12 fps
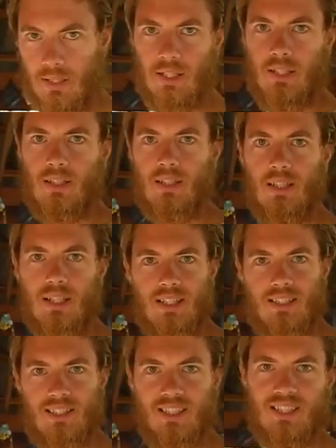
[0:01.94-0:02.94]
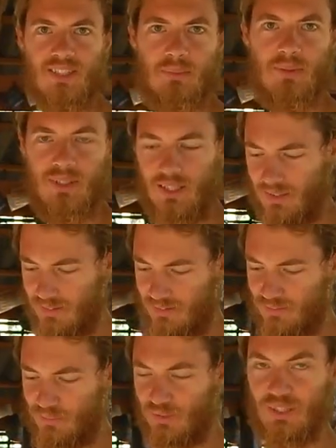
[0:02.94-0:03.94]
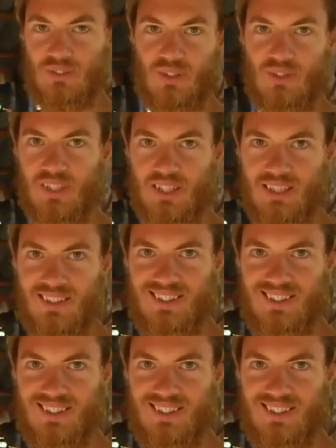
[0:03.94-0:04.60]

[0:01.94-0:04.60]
They are like seeds, but not fully grown yet.